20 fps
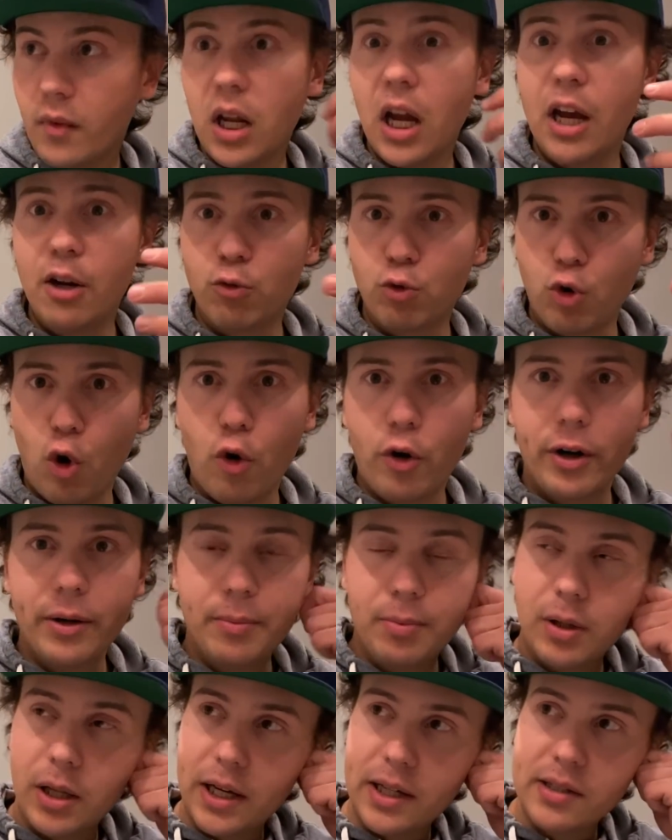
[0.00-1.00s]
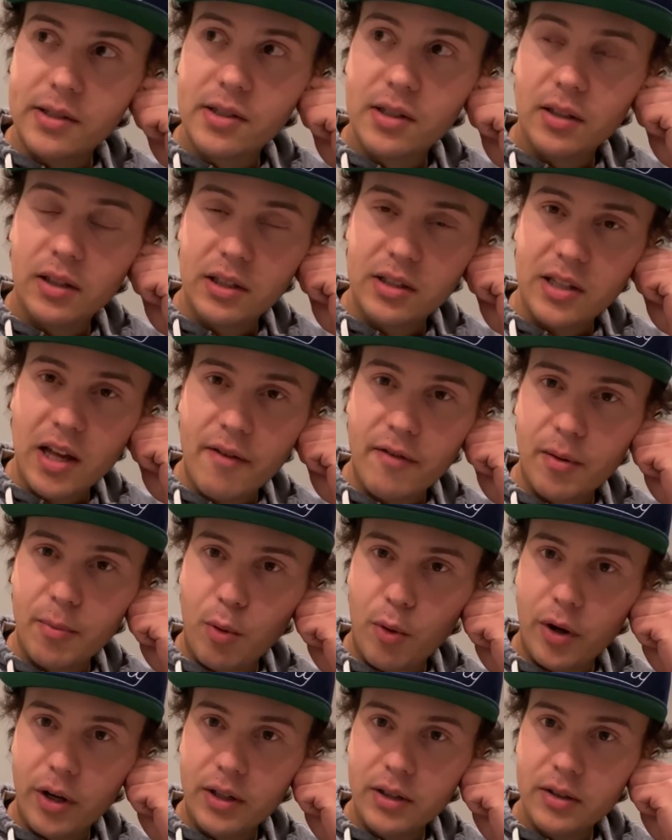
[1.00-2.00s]
And Rory plays the
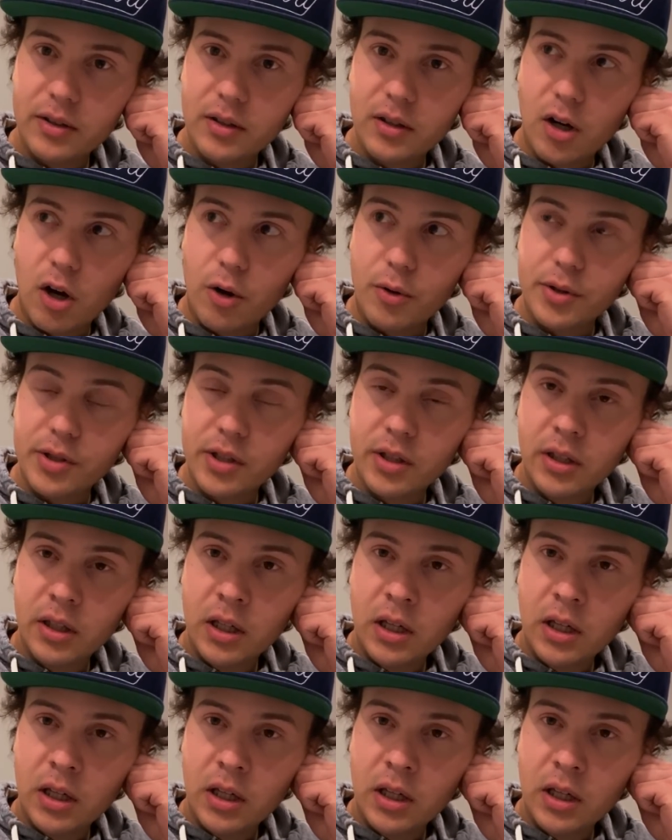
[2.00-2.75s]
7.0s